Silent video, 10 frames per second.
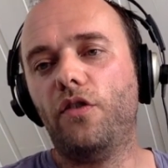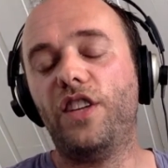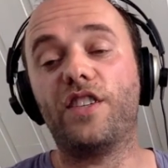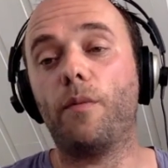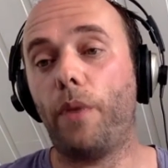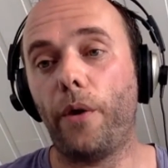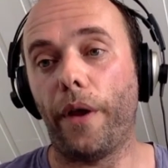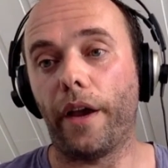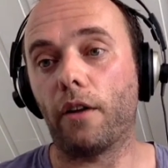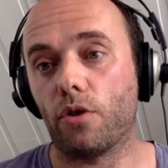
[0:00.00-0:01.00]

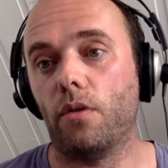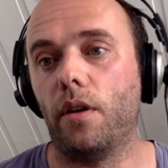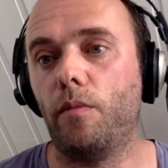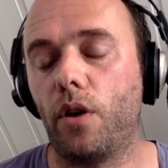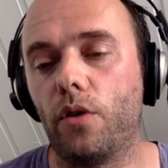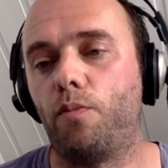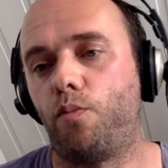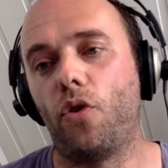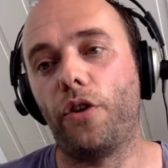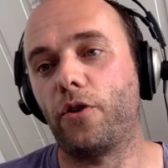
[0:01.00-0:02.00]
disappearing actually because
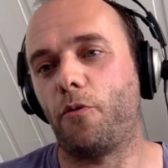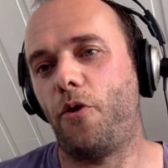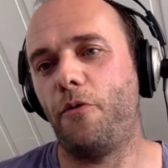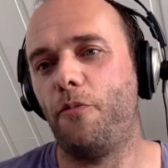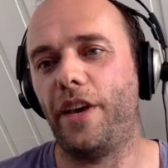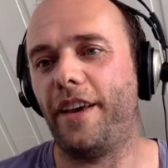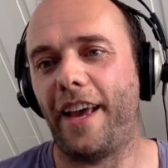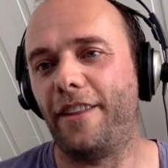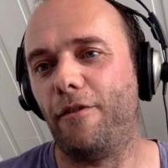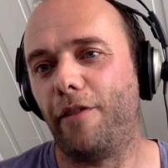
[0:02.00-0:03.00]
products were
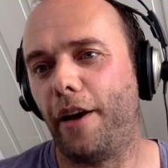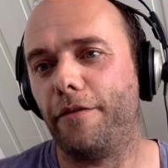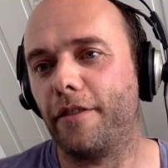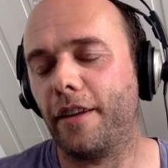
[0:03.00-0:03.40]
being end of life.